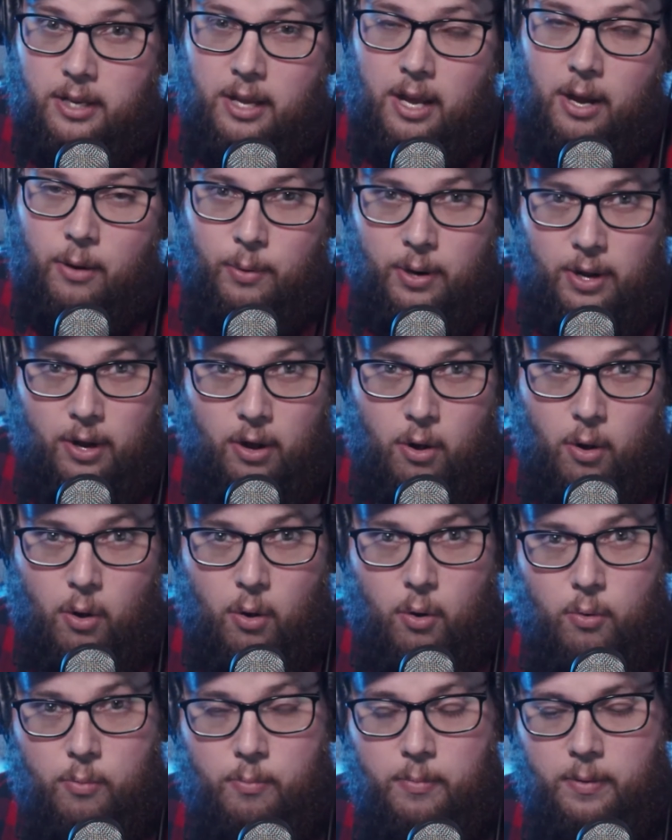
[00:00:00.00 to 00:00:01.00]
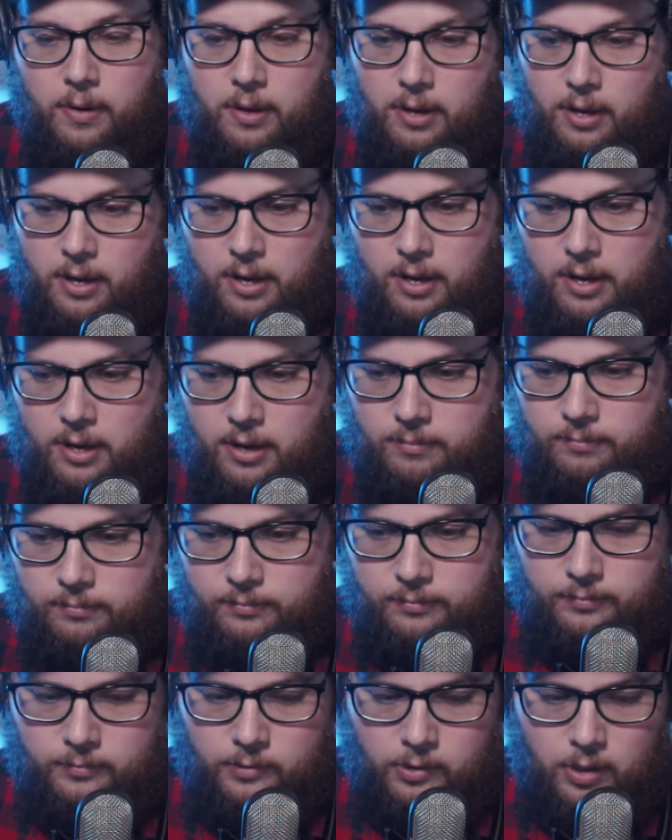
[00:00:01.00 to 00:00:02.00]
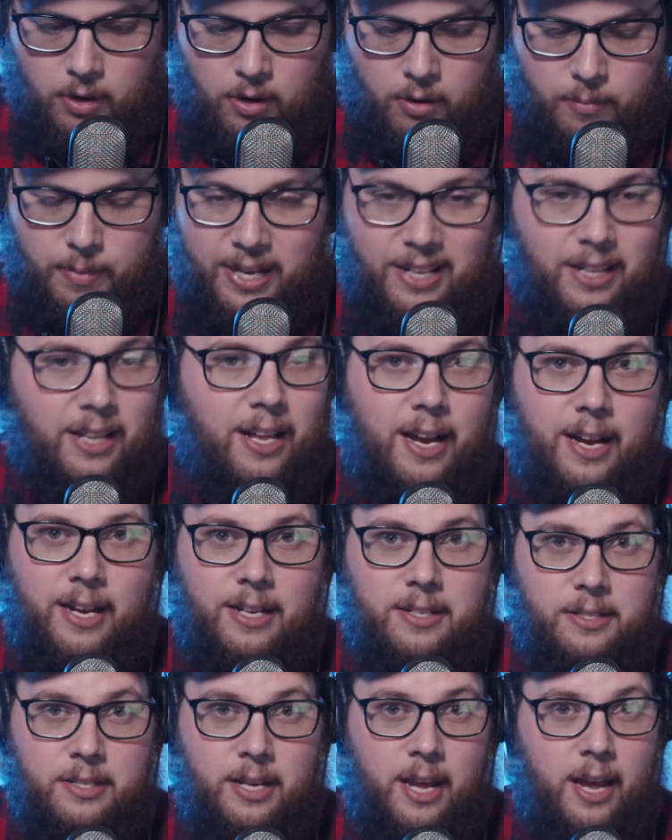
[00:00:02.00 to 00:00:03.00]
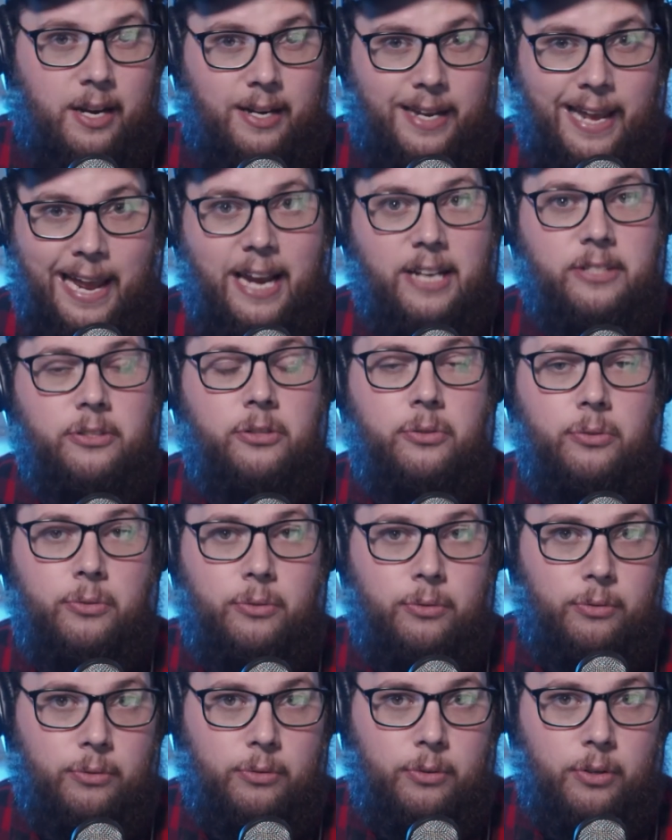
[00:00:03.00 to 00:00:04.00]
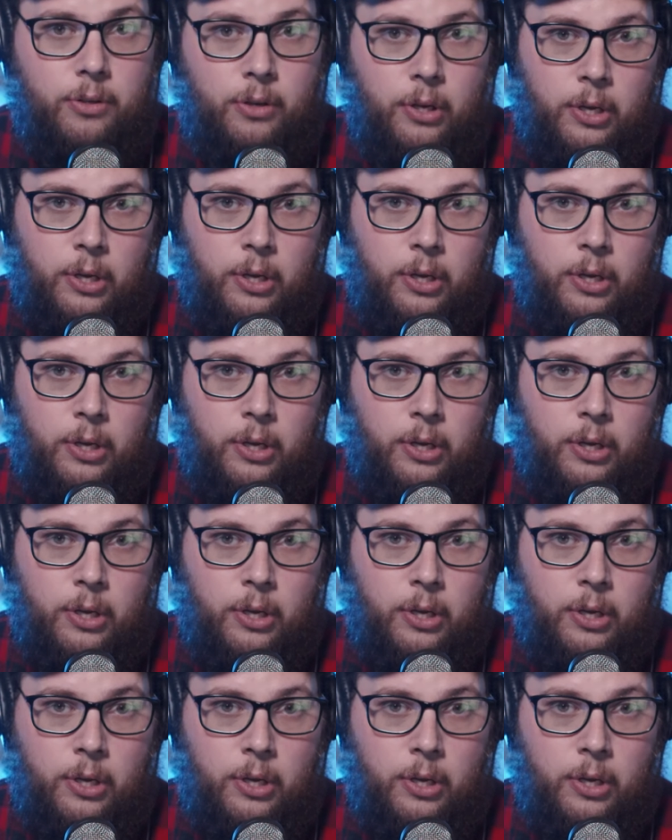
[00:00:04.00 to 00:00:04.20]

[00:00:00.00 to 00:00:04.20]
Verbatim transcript: I went home. Um, all my clients had canceled